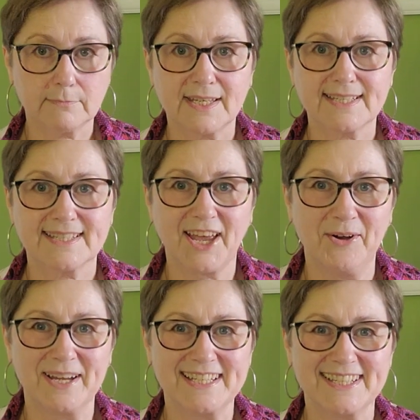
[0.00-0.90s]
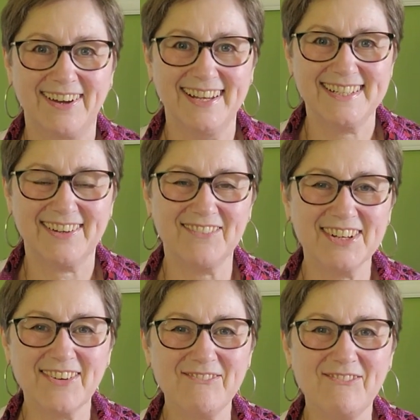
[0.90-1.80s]
So exciting. What
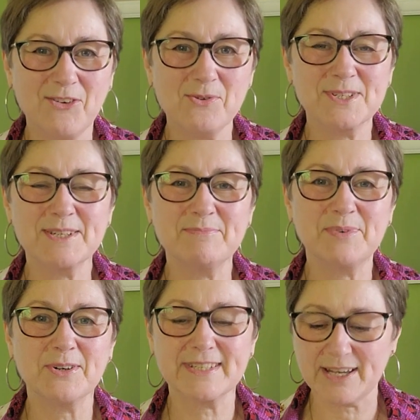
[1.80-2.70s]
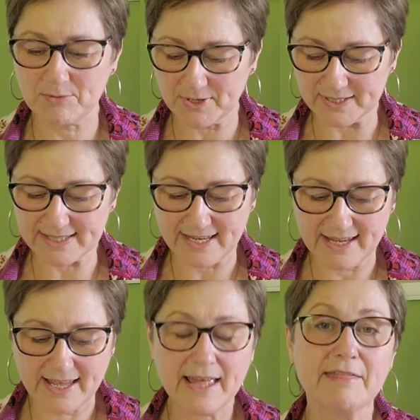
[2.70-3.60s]
an awesome box that was.
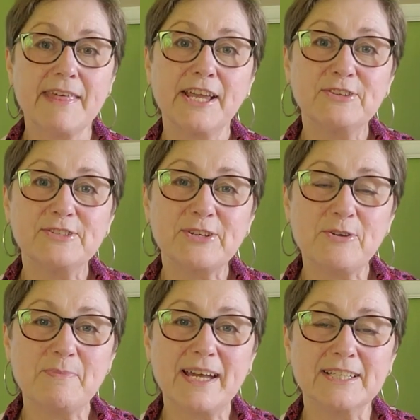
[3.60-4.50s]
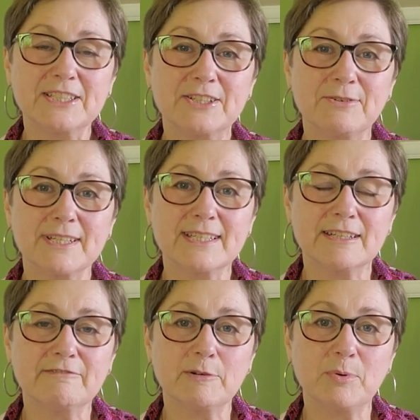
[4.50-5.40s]
Thank you so much,
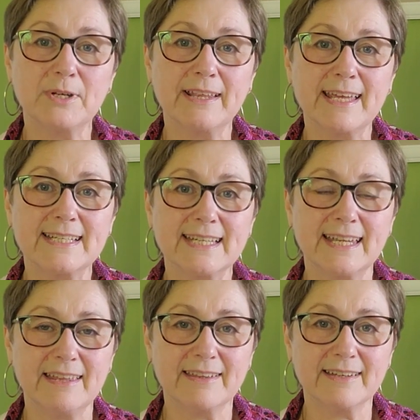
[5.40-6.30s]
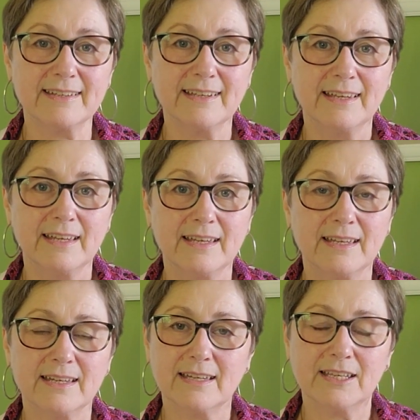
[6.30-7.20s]
Kristen, for putting that together.
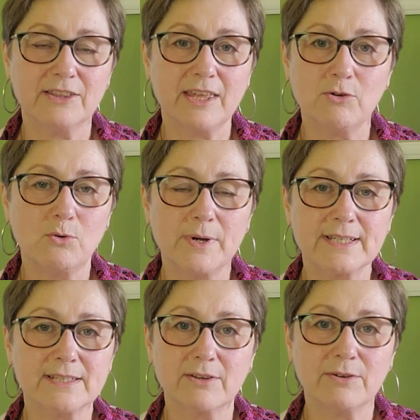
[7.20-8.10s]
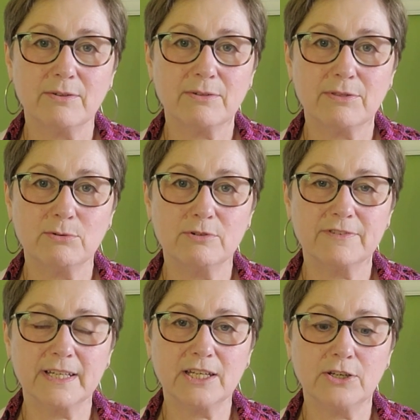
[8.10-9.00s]
They're always so
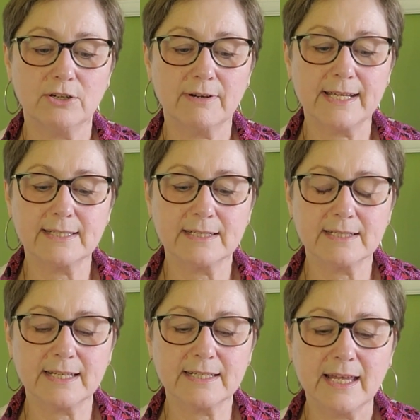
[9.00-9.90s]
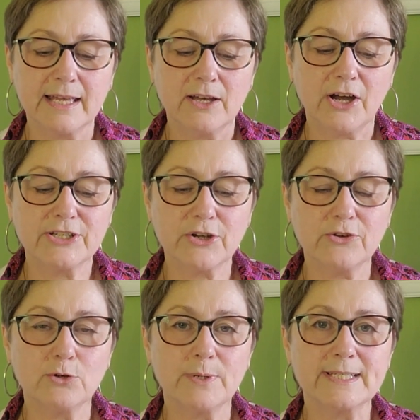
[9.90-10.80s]
thoughtfully curated, and I
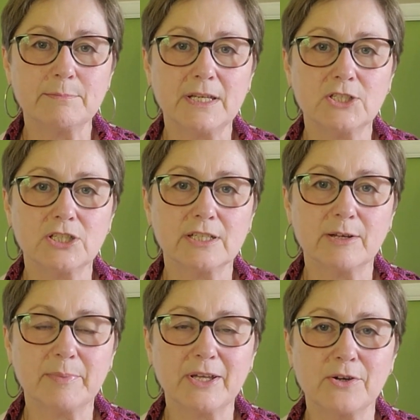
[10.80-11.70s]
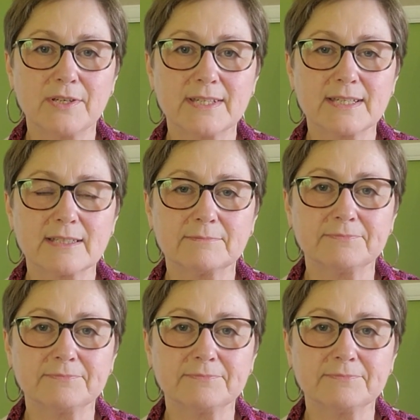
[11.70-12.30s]
don't always mention it because